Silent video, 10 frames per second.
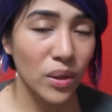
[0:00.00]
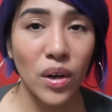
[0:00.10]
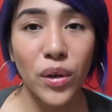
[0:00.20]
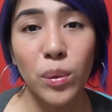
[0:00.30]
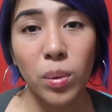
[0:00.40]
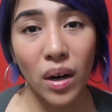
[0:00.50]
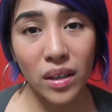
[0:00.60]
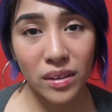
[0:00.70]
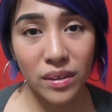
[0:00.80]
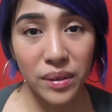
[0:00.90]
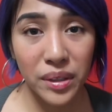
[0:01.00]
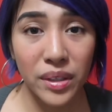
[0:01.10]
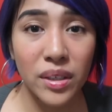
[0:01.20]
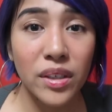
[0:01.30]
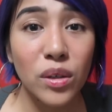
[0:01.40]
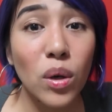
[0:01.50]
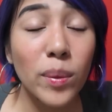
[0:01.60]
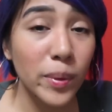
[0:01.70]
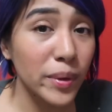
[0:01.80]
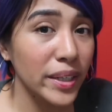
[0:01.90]
Siguro a new product that we're gonna
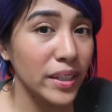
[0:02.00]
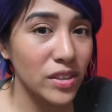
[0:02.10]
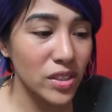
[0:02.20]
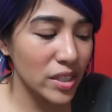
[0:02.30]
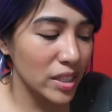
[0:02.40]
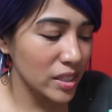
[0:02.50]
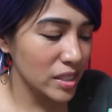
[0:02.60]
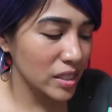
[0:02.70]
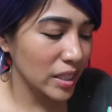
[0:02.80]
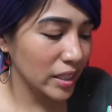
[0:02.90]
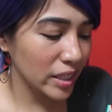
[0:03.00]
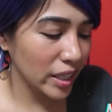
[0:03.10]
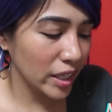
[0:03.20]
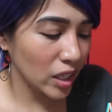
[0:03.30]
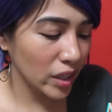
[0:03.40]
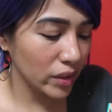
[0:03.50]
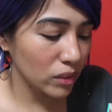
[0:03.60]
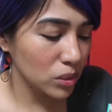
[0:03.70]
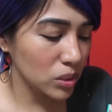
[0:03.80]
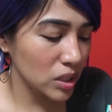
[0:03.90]
incorporate in today's night
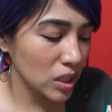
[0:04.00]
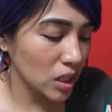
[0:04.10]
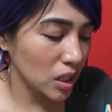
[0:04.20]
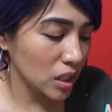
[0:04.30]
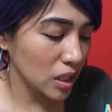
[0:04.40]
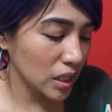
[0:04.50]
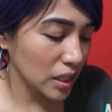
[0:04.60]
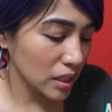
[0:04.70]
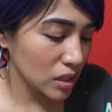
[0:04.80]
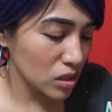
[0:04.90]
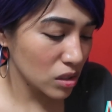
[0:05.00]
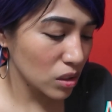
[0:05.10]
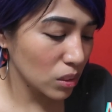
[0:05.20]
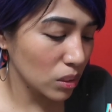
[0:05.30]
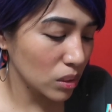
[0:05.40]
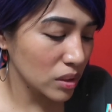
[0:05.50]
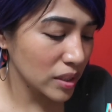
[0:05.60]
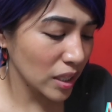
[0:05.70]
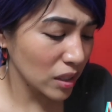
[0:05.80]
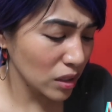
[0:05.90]
care routine is yung
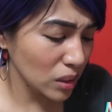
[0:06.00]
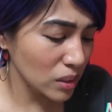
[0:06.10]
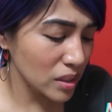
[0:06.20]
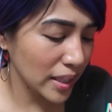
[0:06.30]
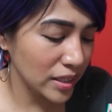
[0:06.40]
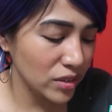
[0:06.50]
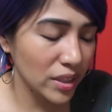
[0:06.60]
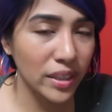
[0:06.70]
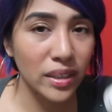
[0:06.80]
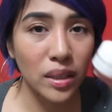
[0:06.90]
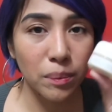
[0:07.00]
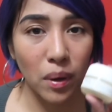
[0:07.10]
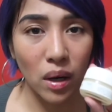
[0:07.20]
Cellulose Hydrating Lip